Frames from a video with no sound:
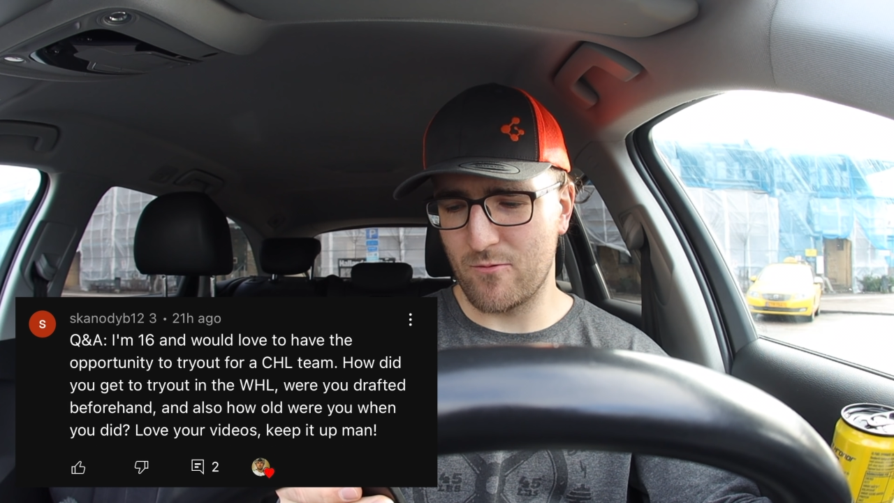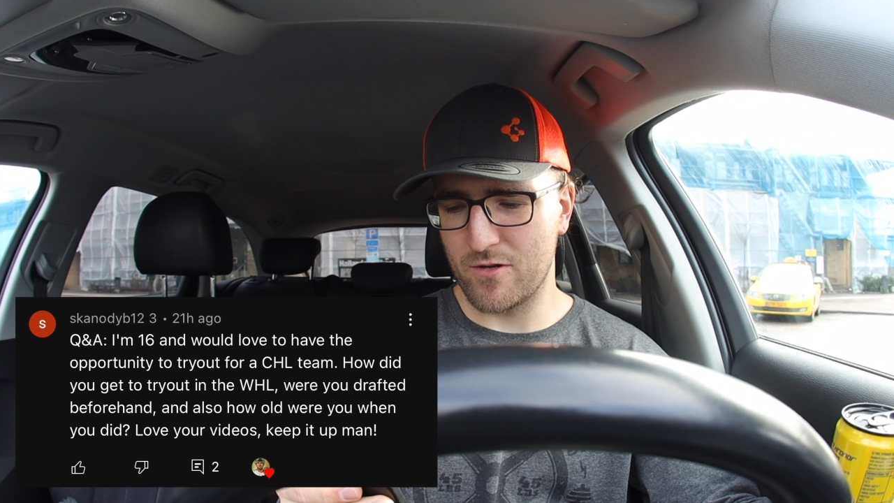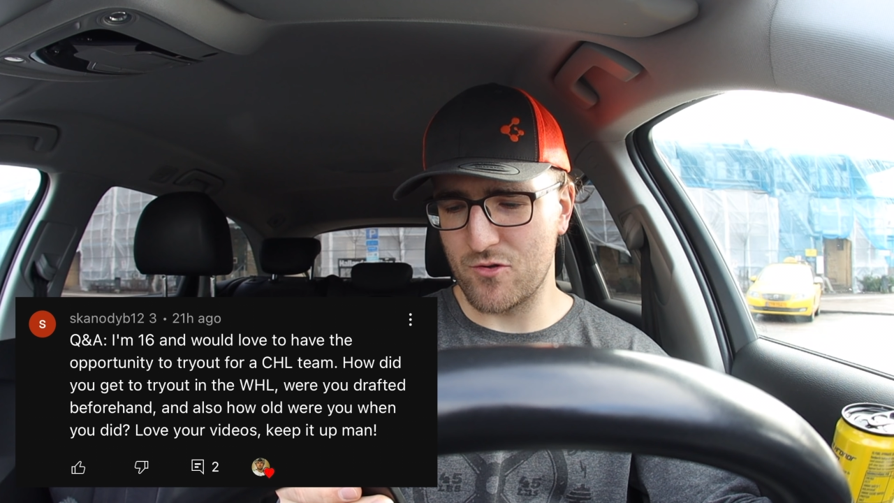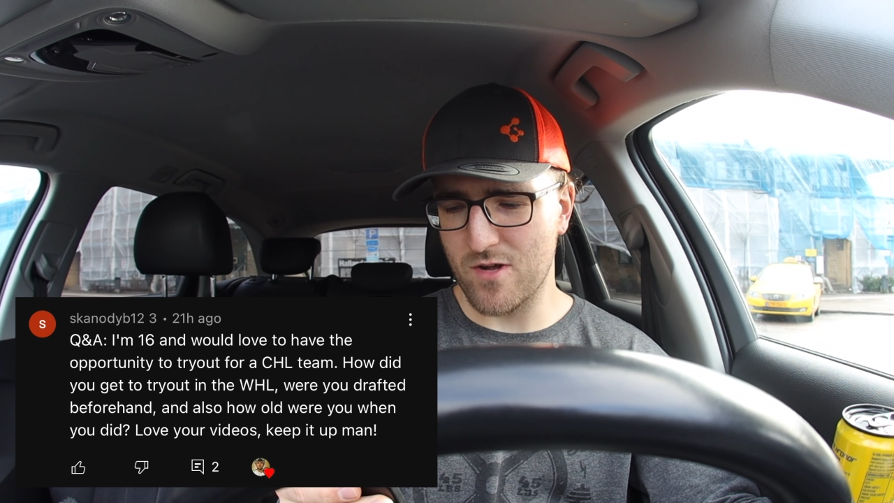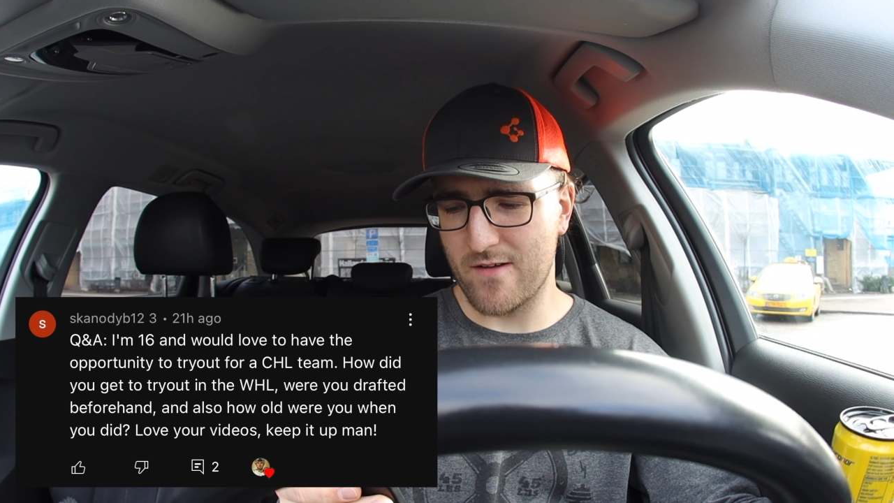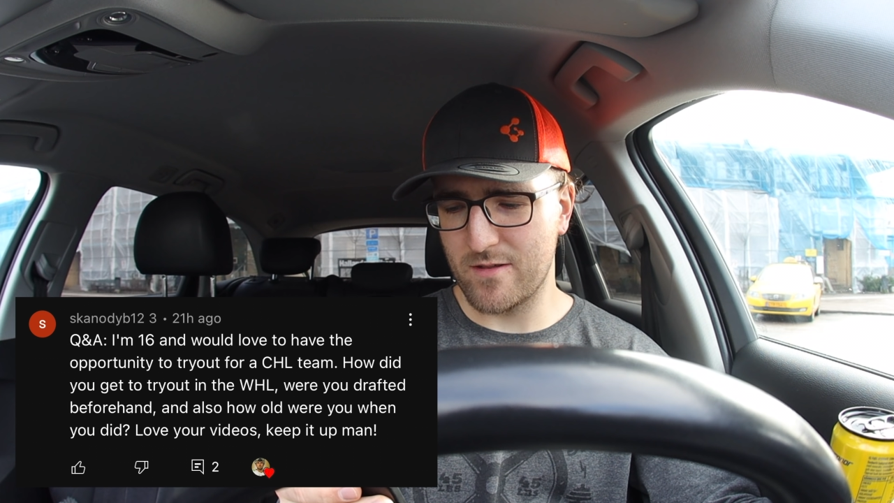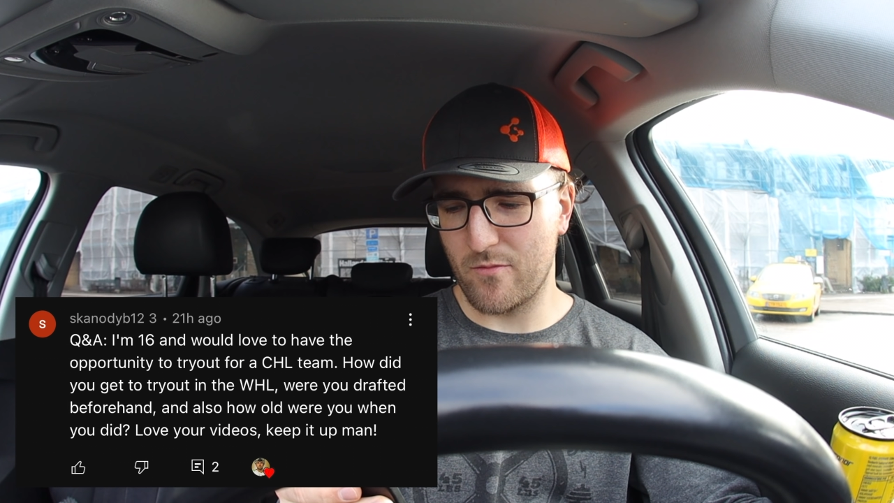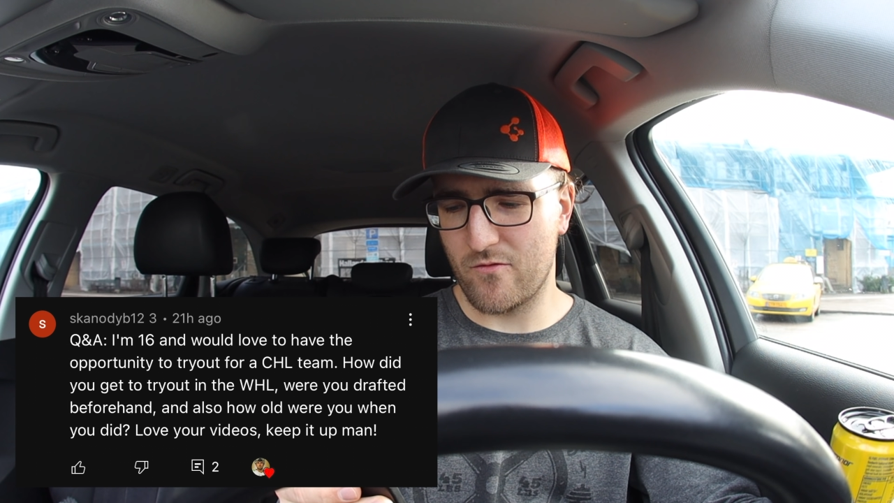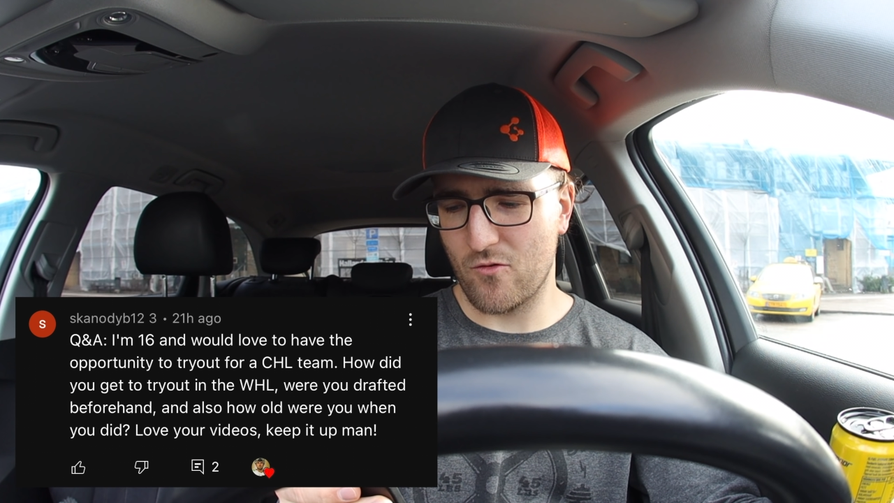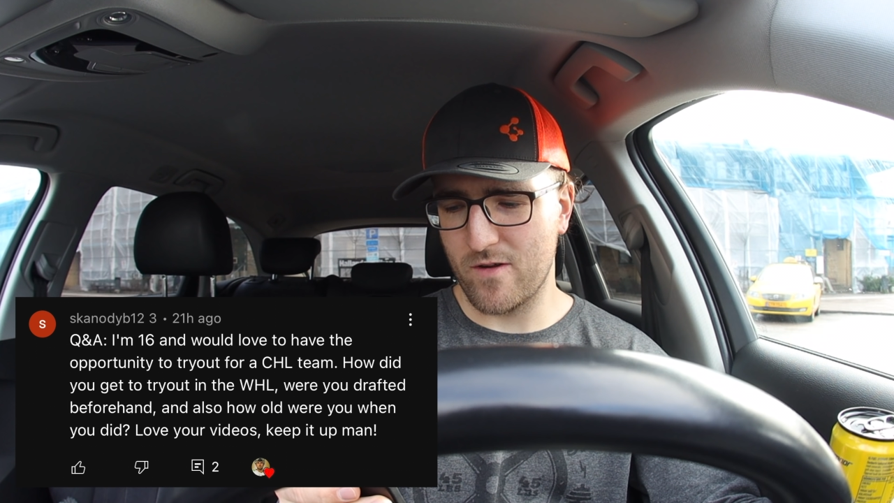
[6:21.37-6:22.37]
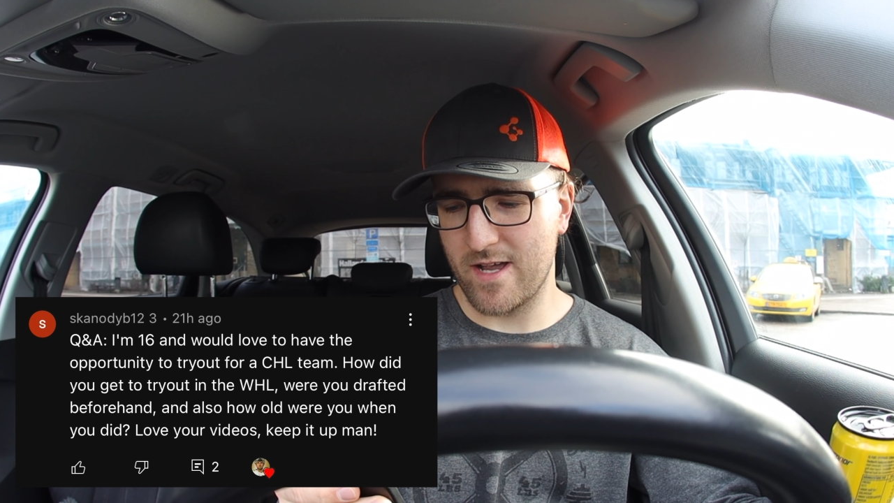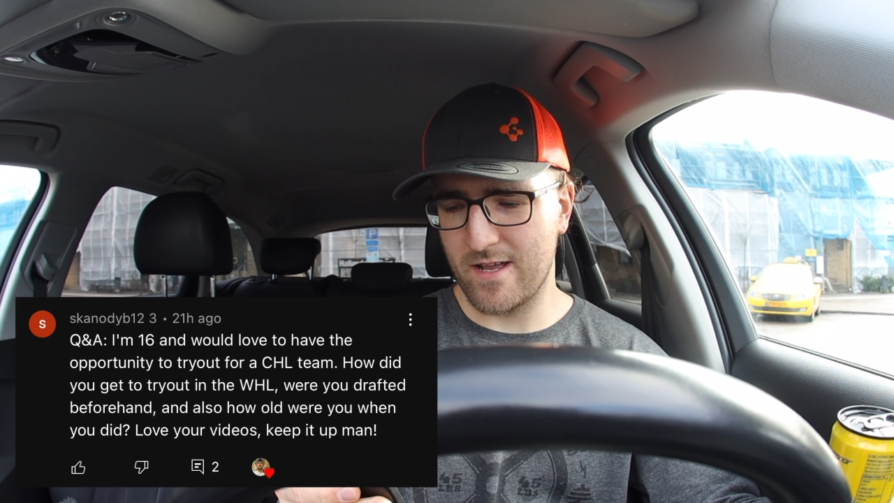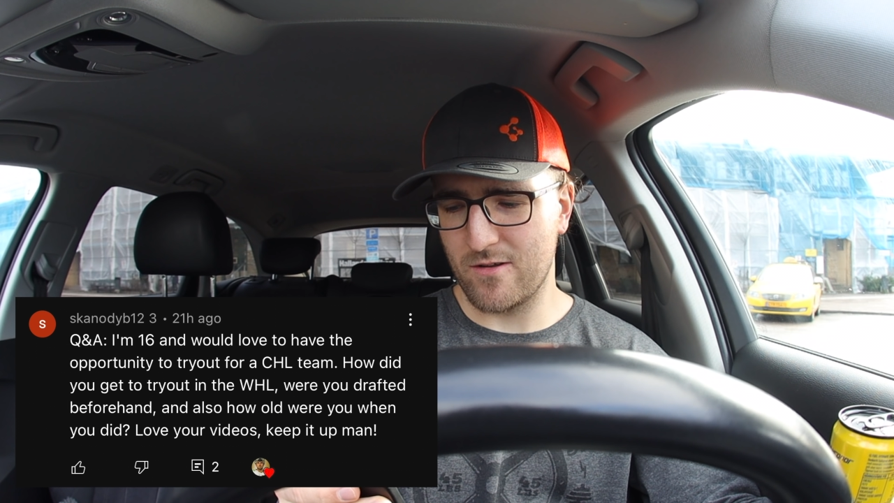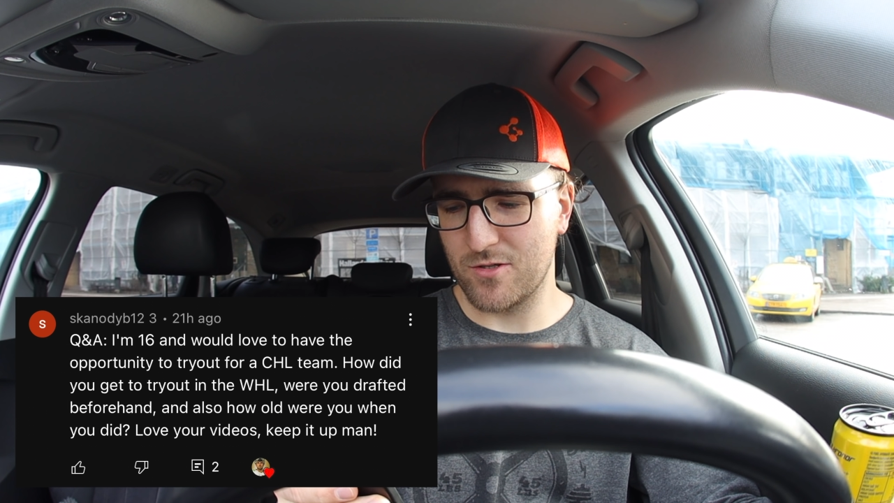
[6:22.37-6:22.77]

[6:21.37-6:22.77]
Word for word: Were you drafted beforehand?